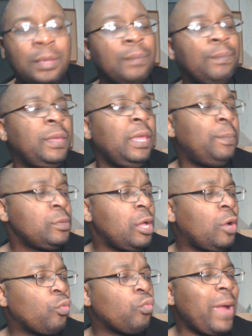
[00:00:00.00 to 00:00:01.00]
People
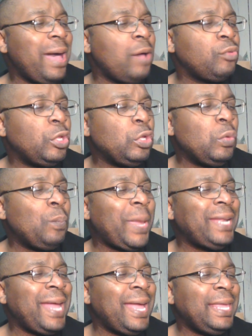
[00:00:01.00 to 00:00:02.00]
around you may
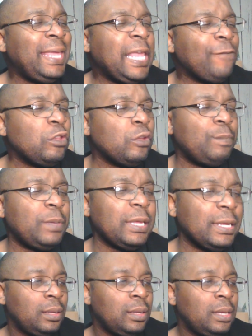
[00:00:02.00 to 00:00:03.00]
not give you
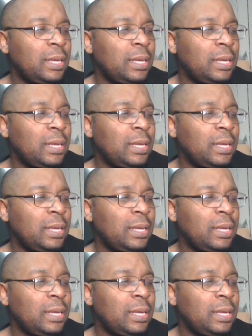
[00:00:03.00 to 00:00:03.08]
peace.